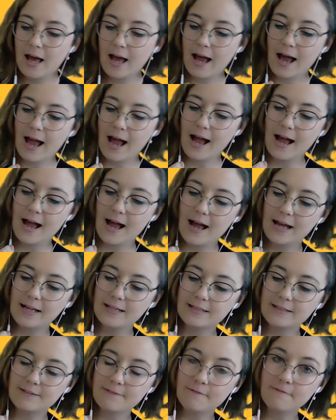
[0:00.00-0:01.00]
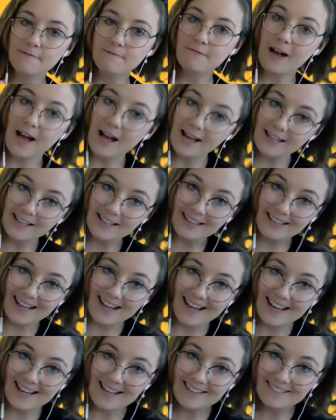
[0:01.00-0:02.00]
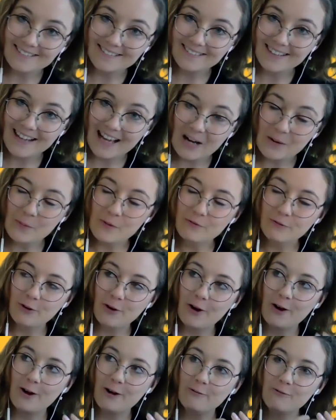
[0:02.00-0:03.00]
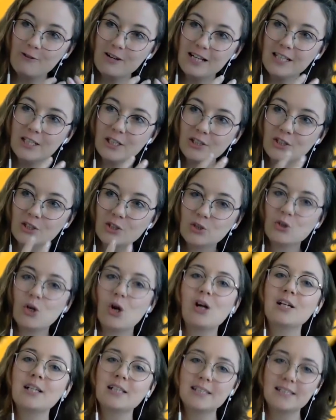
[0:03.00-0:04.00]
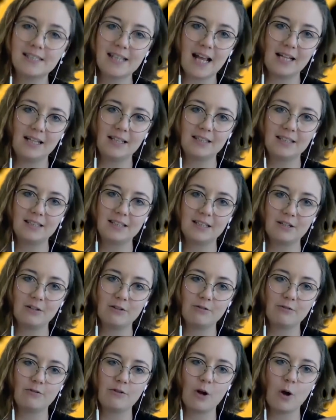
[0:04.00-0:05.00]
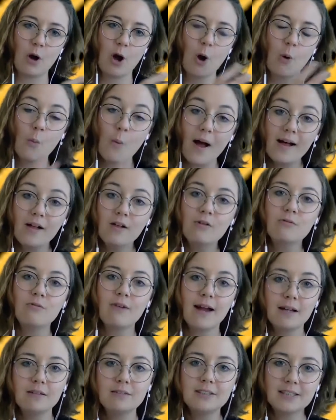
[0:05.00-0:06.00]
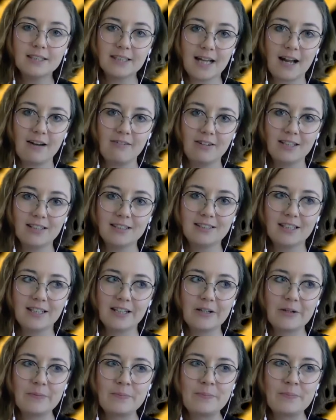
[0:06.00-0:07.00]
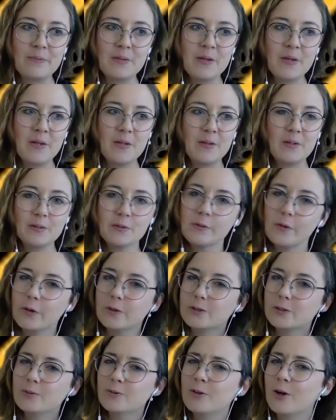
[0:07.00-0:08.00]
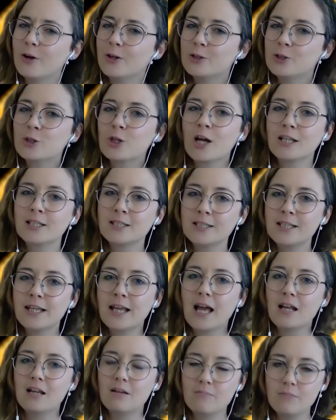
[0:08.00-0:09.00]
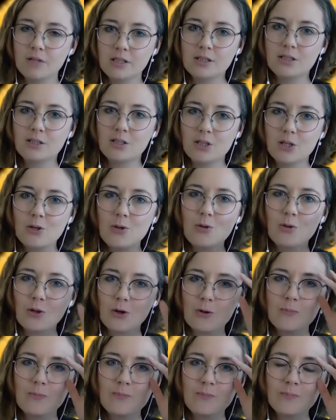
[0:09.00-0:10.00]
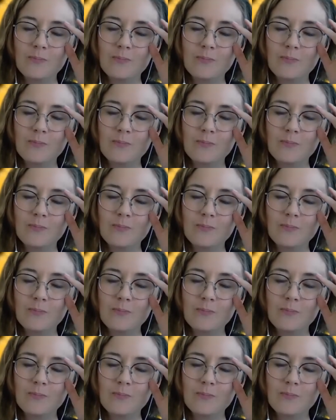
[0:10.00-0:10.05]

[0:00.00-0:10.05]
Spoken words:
And finally, now we've got a really strong sense of a well-rounded character that's got some contrasting elements to them.